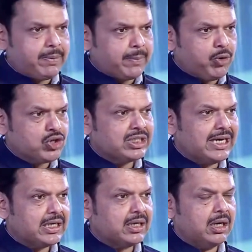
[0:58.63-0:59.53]
we propose
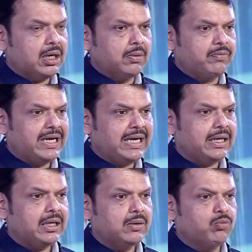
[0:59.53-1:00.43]
that
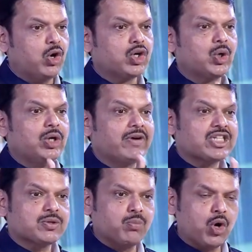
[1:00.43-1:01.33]
we want to
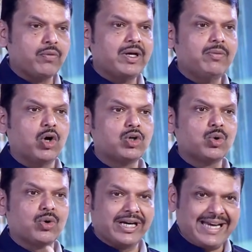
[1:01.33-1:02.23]
invest more, we
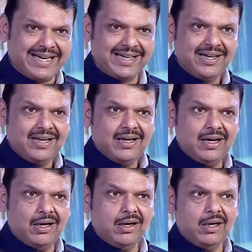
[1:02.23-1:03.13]
want to create
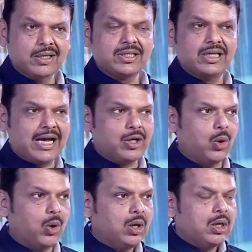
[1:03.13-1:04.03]
a
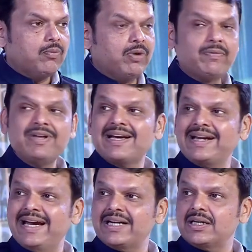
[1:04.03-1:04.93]
scenario where we
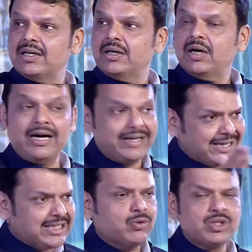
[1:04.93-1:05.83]
create
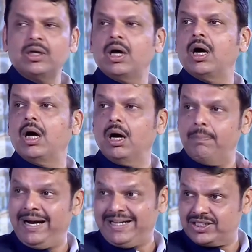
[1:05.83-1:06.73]
100,000
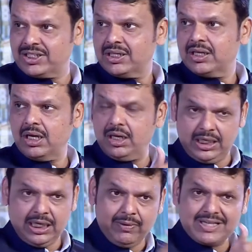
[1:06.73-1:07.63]
beds
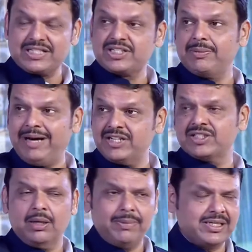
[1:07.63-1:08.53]
in our system,
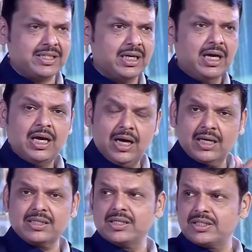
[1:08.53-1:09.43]
additional beds in
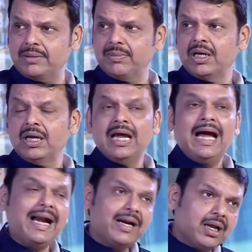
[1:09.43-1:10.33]
our system.
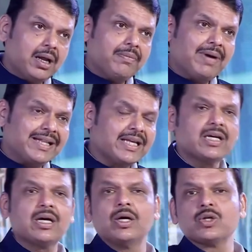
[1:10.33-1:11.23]
And I
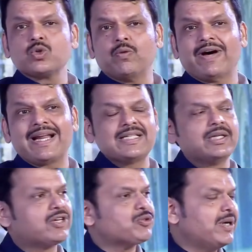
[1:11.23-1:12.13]
think so far as
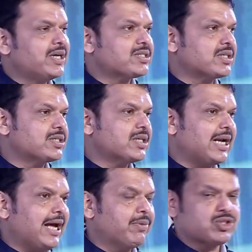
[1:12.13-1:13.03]
investment is
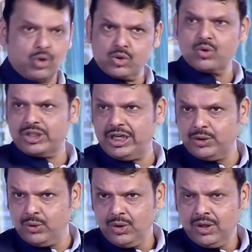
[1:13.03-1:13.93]
concerned, I must also tell
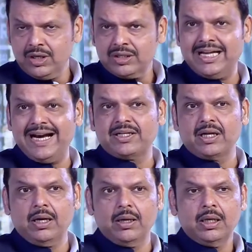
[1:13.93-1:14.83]
you that
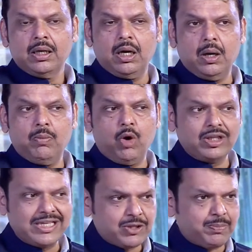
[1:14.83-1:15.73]

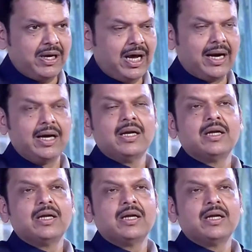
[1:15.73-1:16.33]
on this pillar,